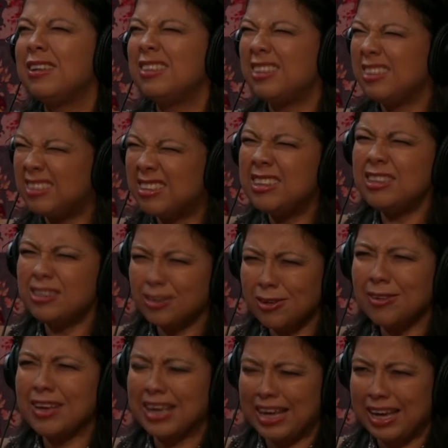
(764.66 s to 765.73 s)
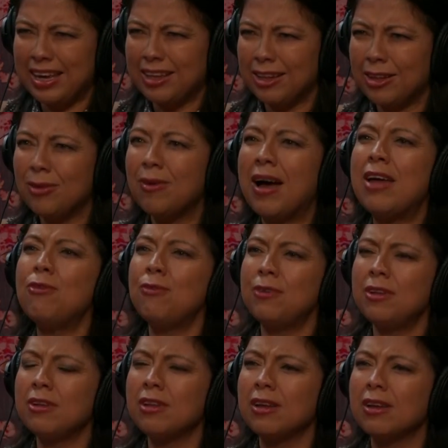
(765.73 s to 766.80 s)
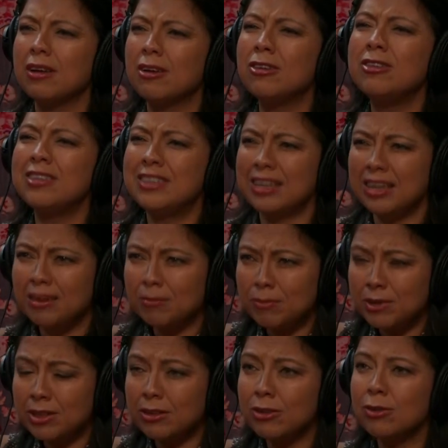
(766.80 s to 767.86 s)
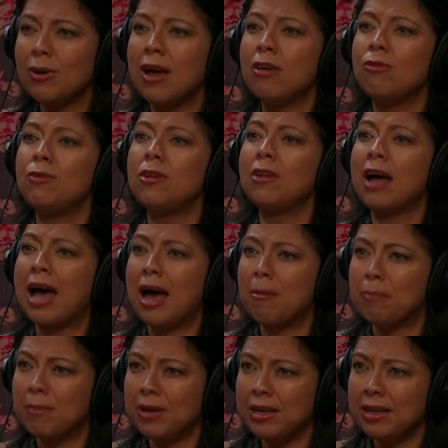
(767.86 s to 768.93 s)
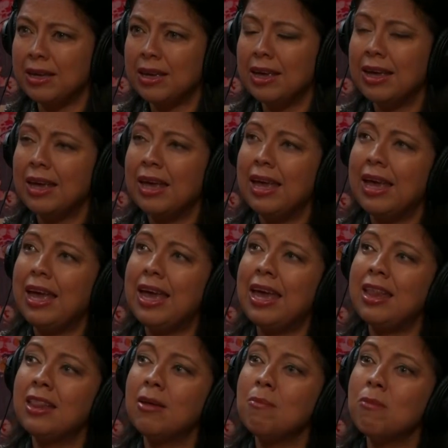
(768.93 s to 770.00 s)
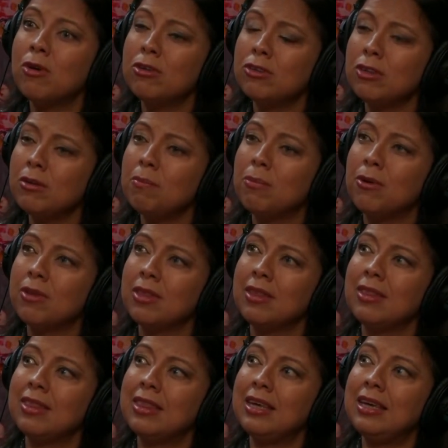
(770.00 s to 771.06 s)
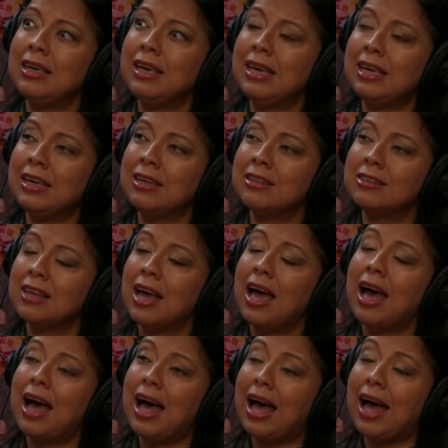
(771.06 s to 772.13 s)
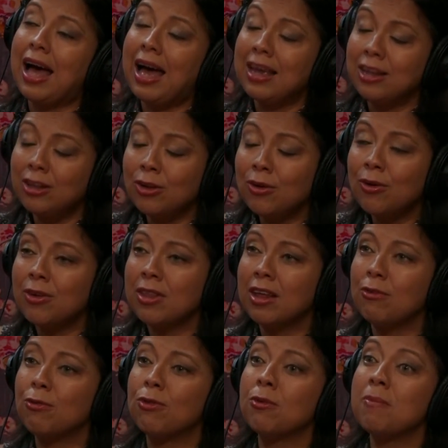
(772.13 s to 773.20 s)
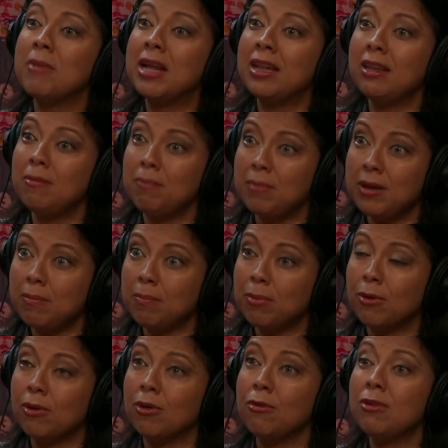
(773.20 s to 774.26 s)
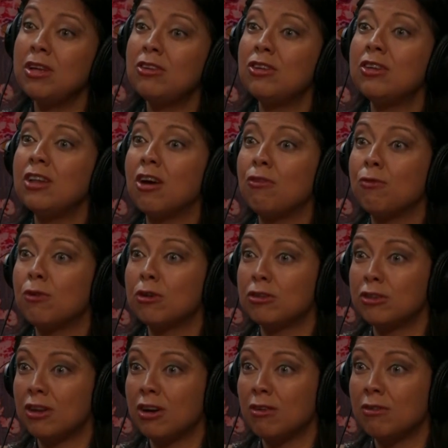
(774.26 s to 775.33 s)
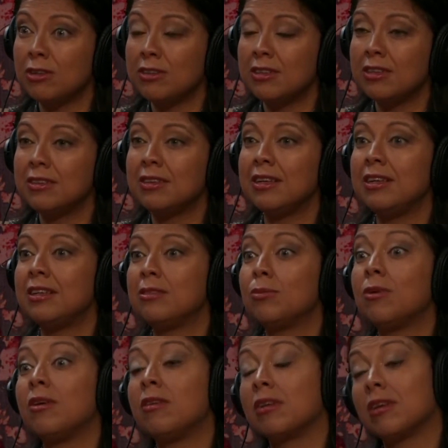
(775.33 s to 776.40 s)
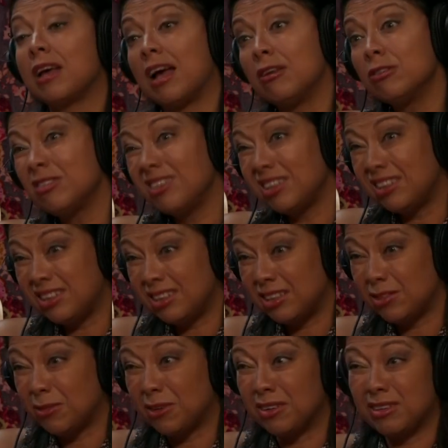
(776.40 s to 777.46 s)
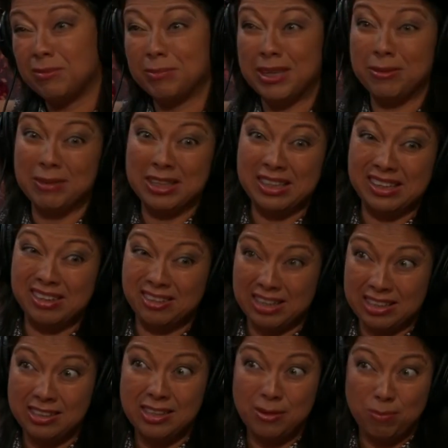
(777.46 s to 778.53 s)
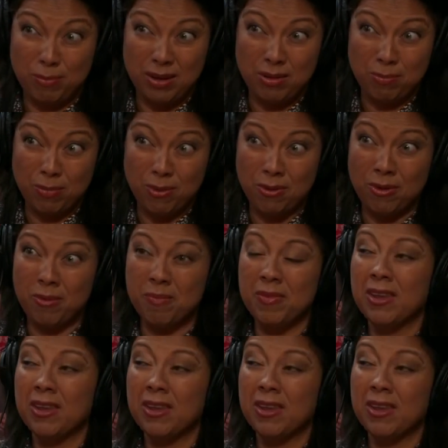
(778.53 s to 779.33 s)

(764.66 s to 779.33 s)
is this okay? Do I feel content? Do I feel happy? And the most important thing is, I know that for many people, reaching out for services is, well, counseling is for maybe the crazy people,